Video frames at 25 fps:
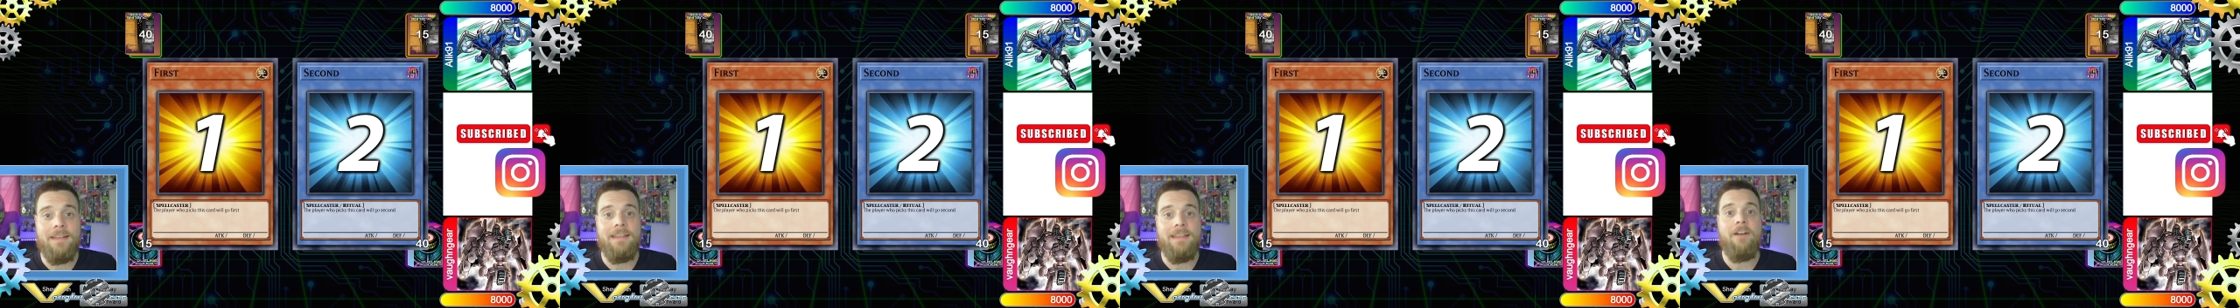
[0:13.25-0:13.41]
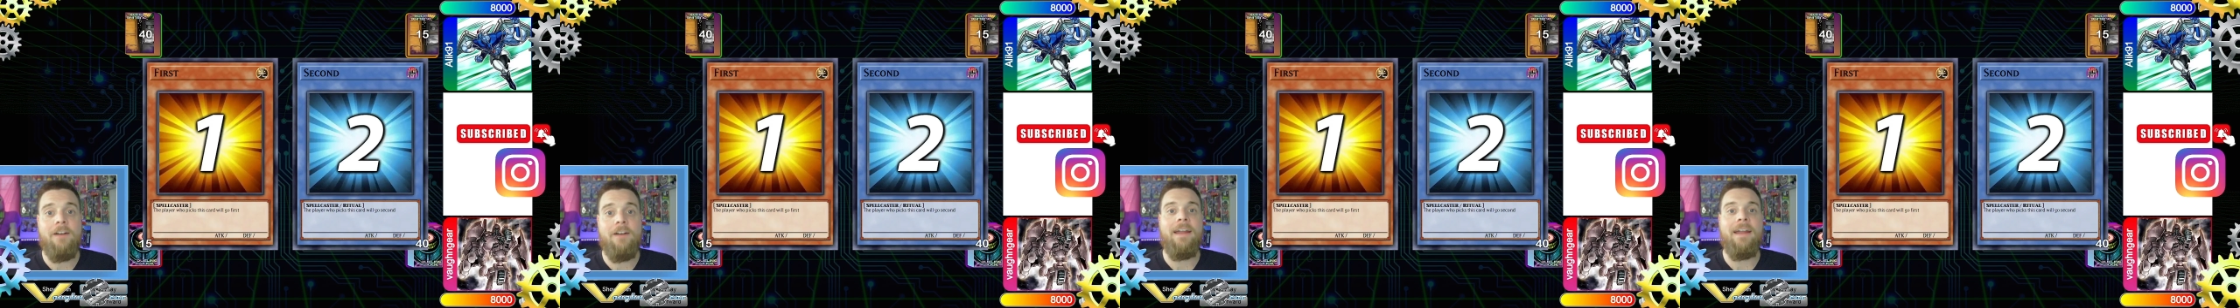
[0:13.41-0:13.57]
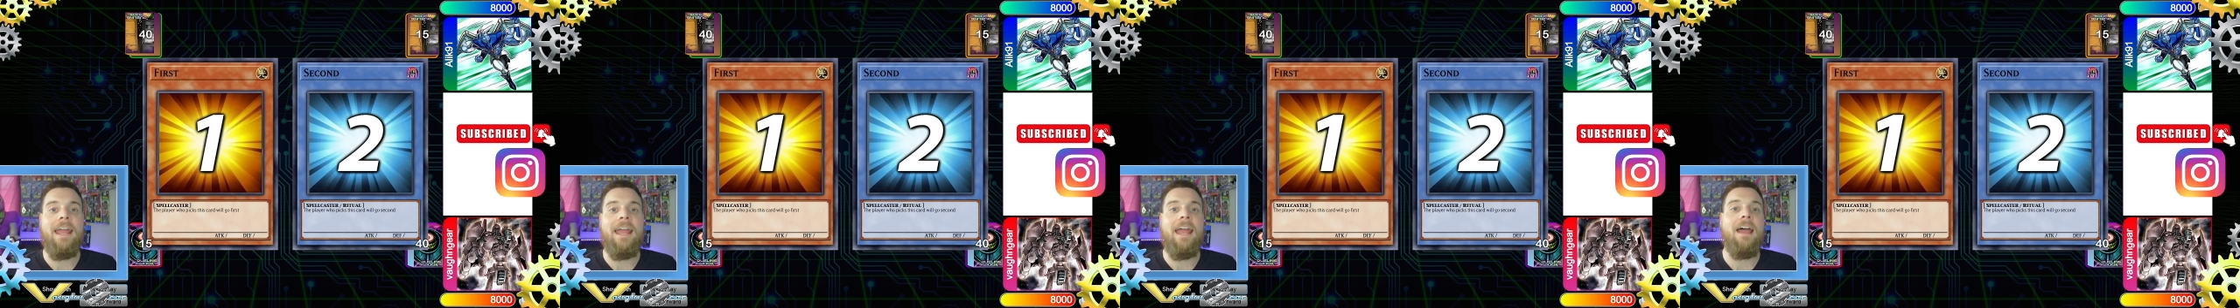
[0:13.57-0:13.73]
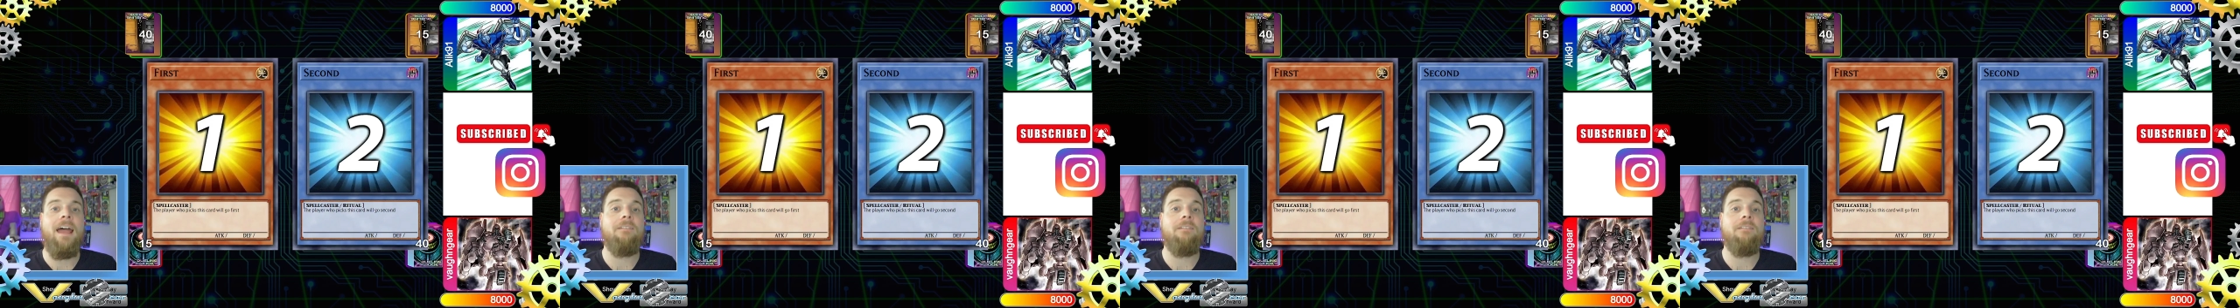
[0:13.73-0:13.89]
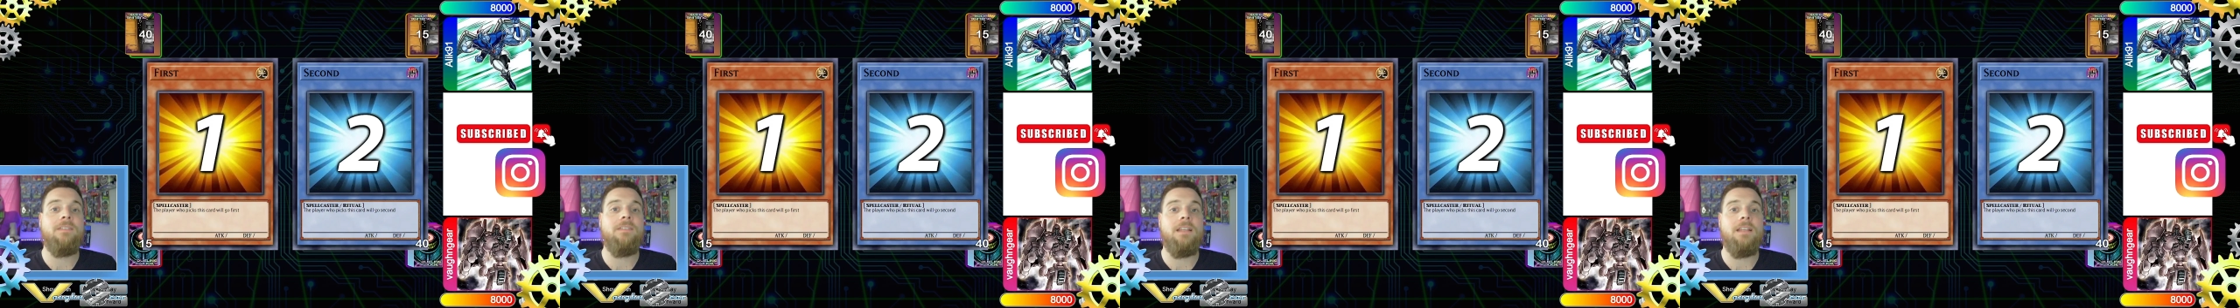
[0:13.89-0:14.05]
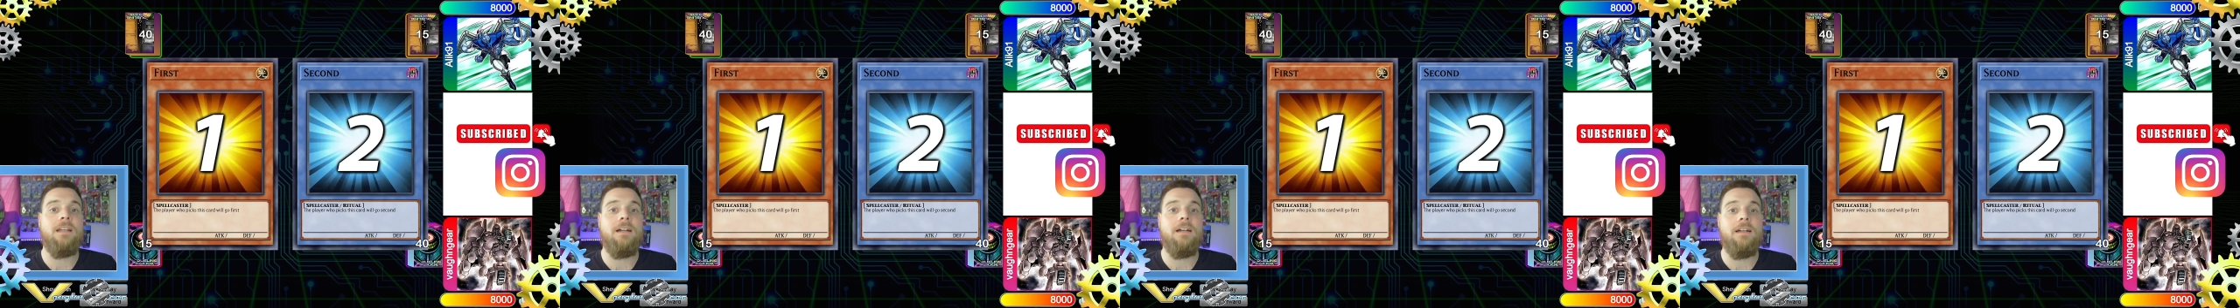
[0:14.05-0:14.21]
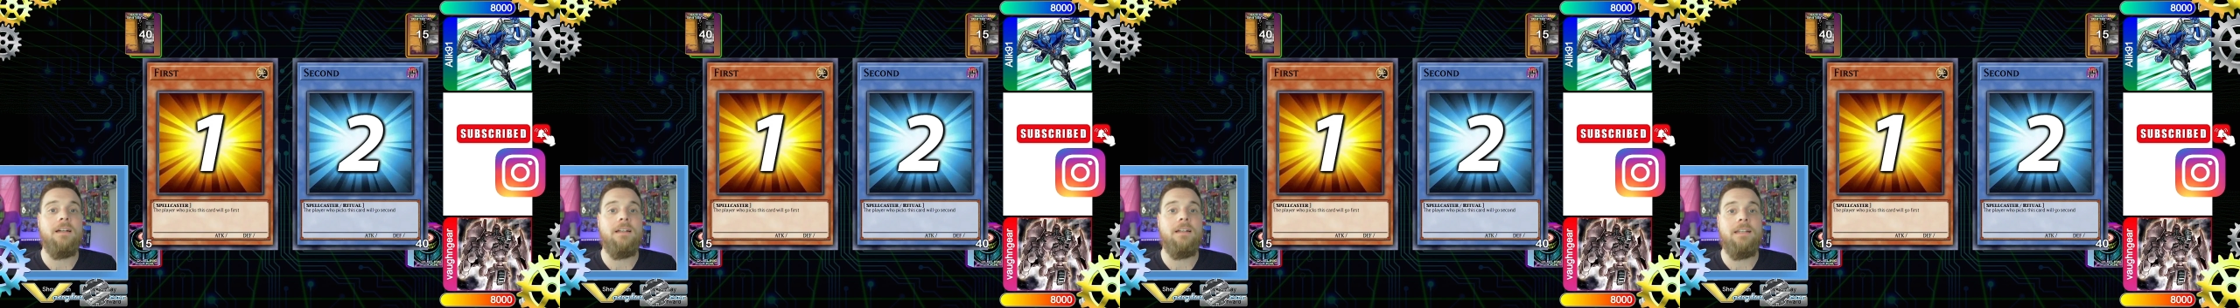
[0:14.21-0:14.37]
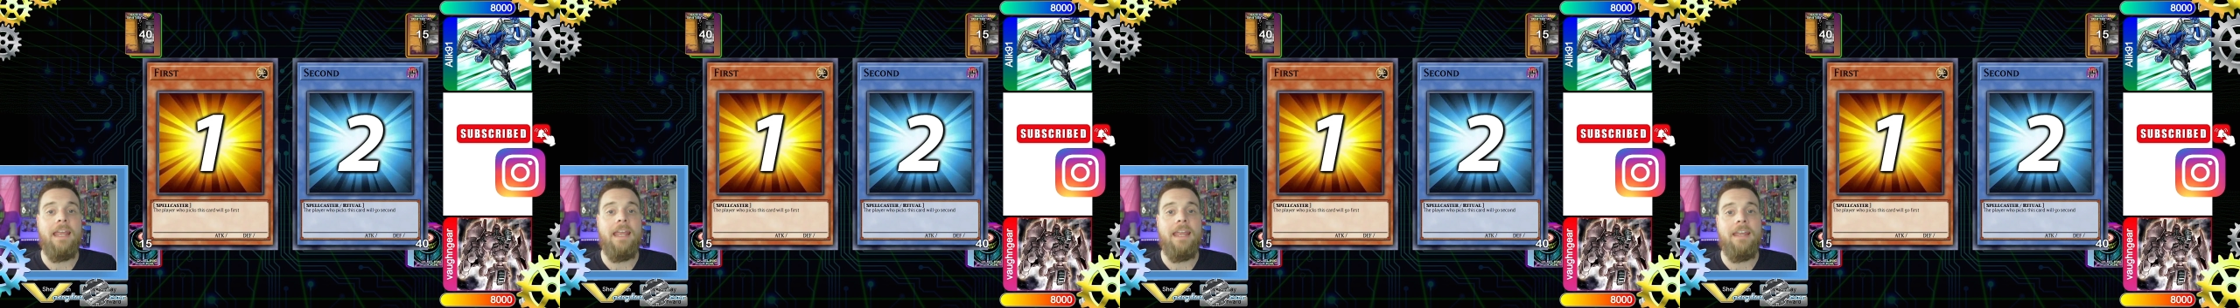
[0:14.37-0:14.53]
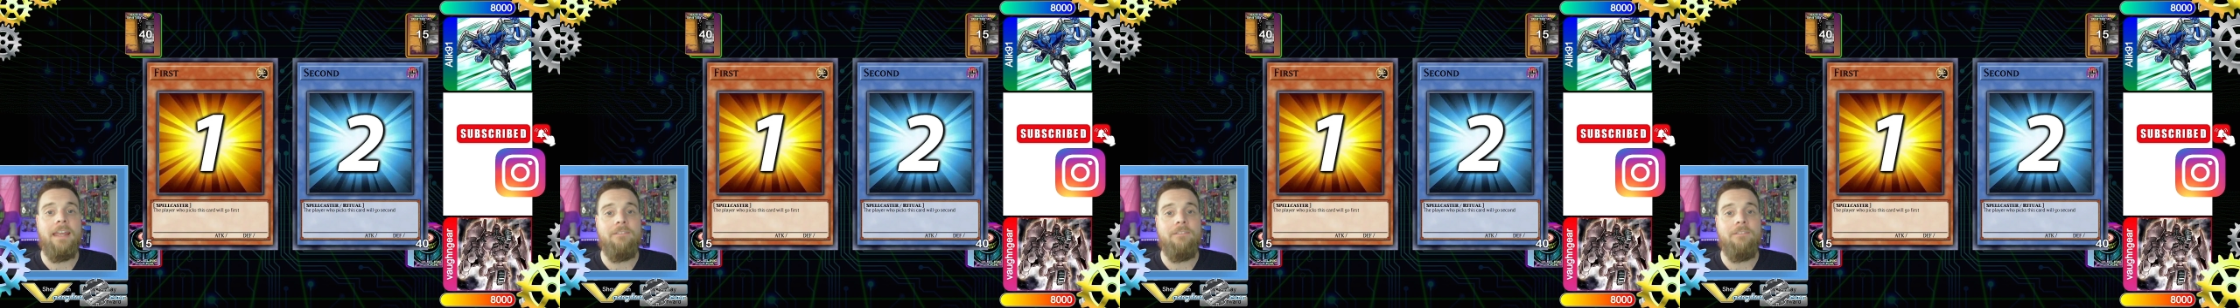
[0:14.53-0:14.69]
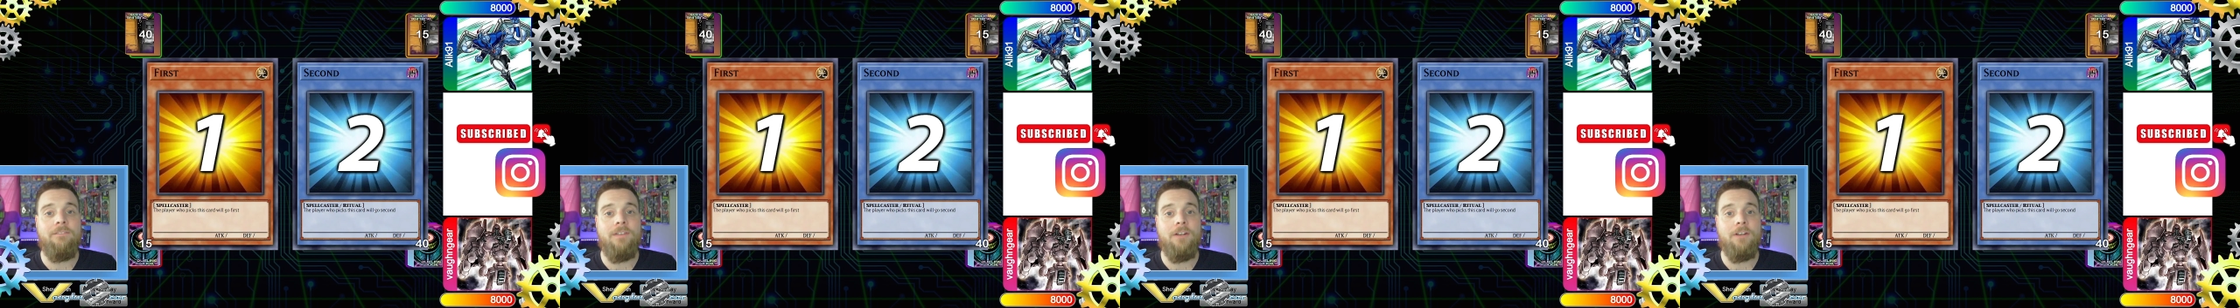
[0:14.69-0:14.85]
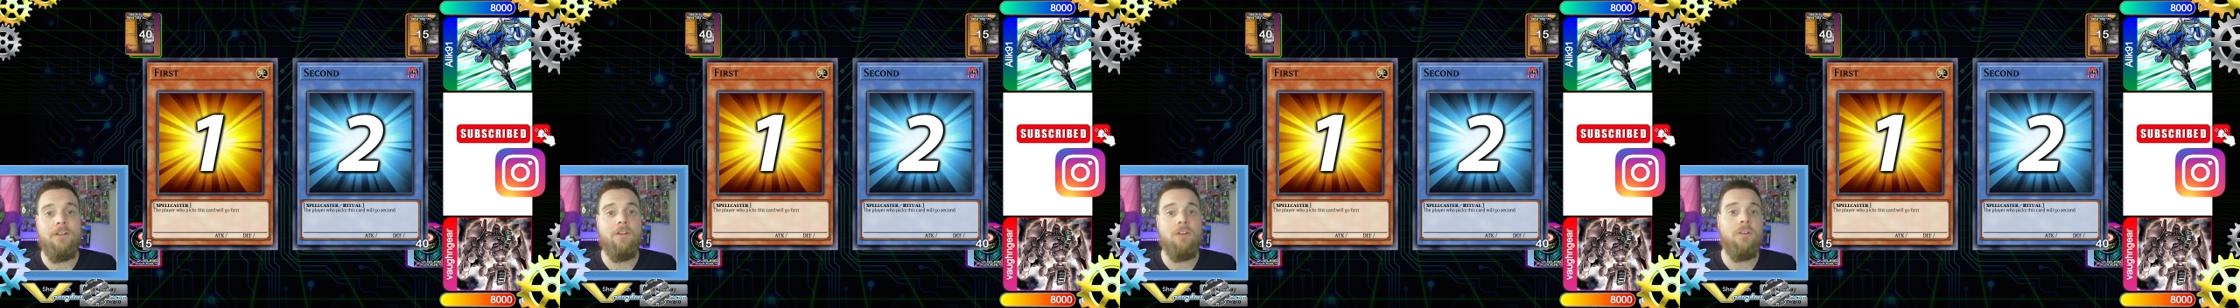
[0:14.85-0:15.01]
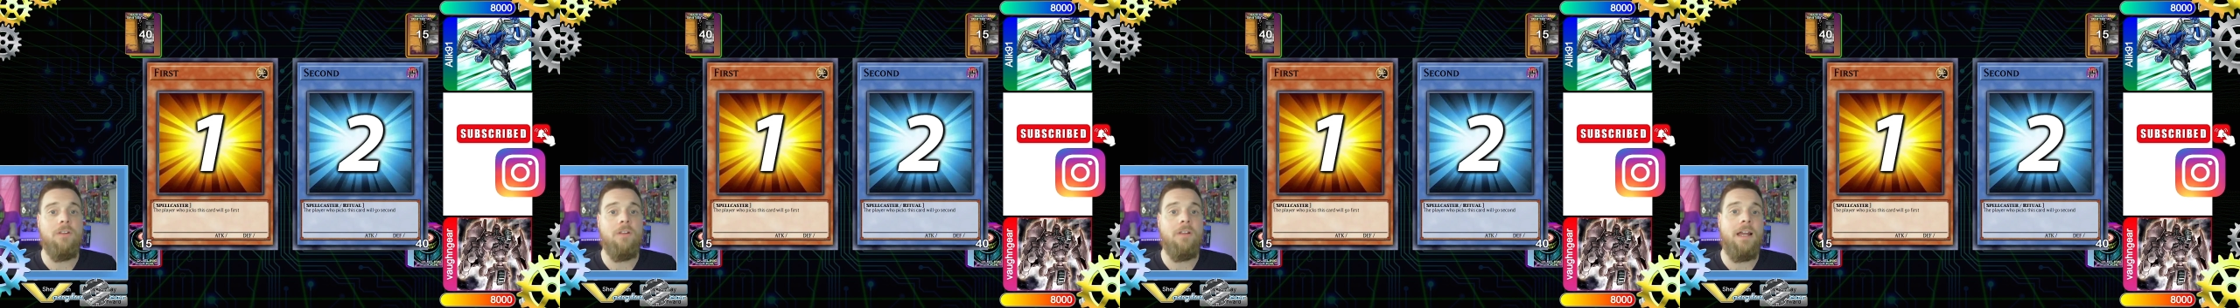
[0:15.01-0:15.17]
Now I have done a
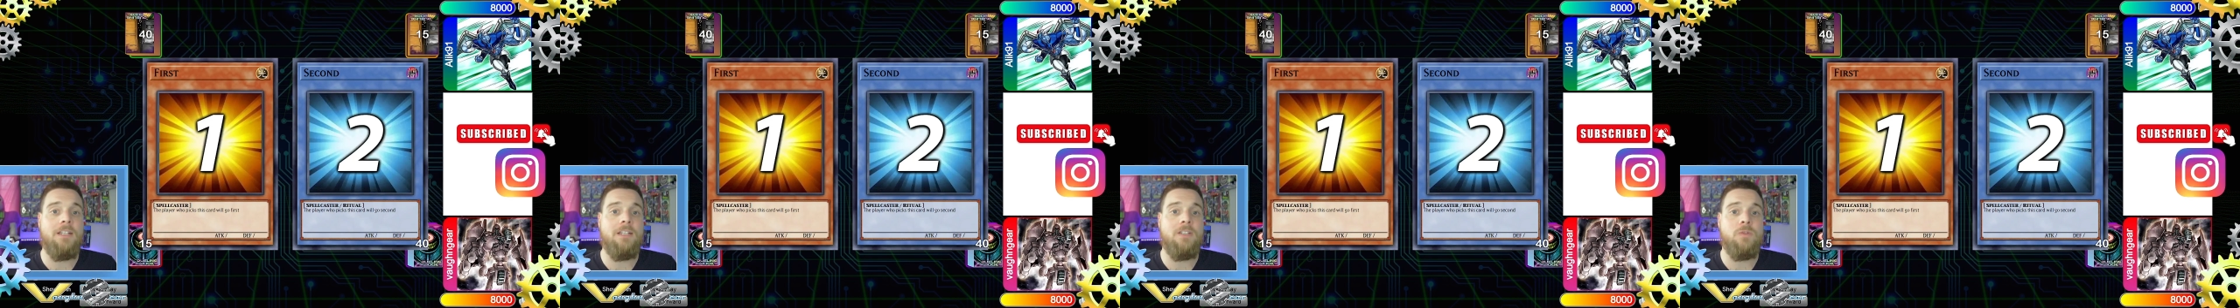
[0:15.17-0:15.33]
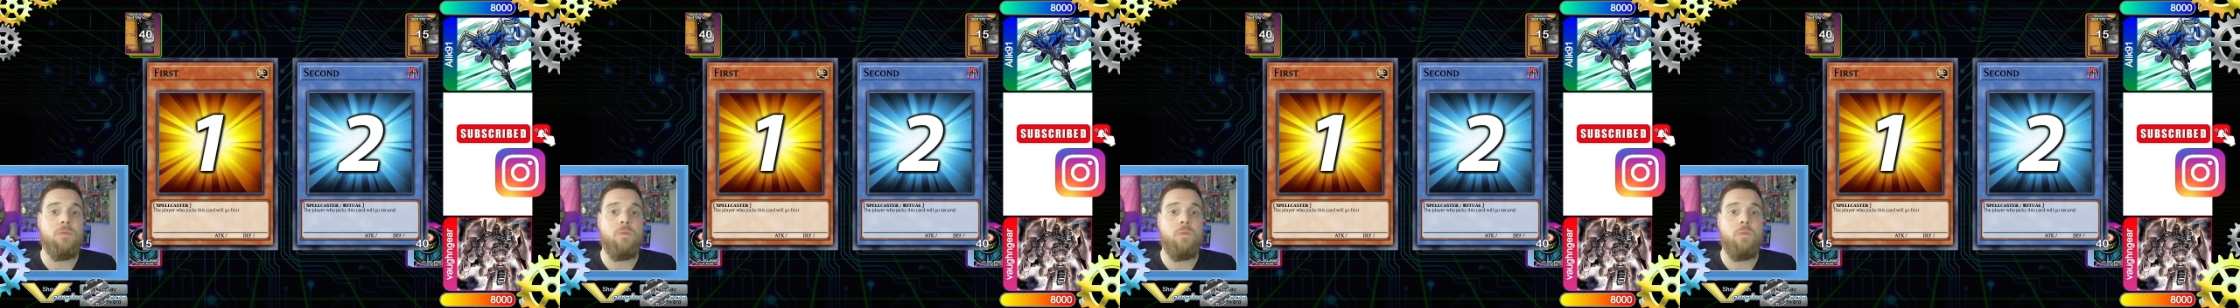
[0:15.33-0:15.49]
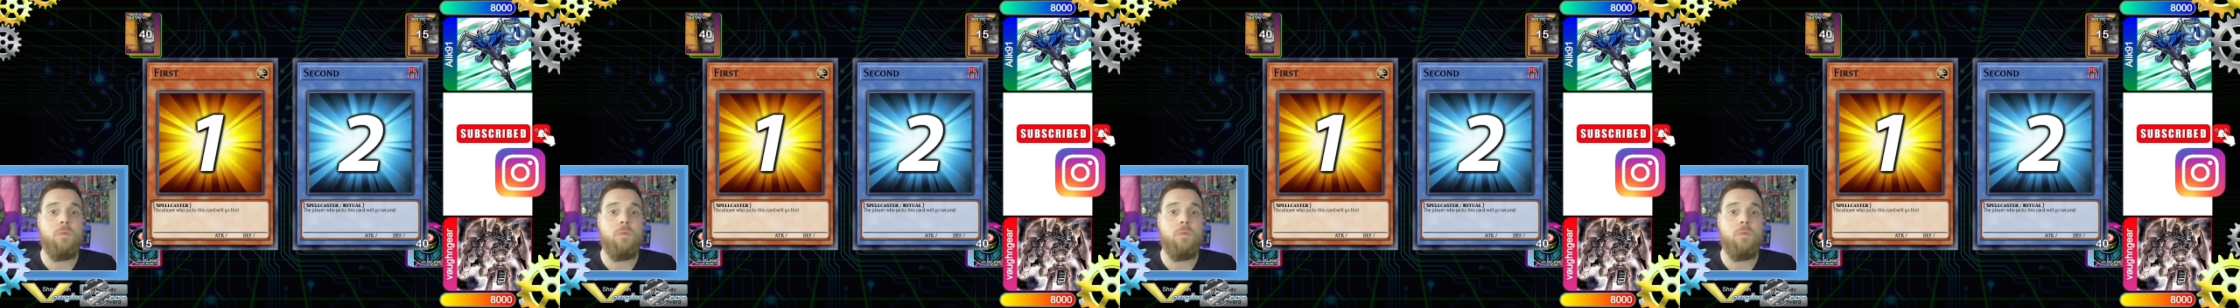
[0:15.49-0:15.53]
video last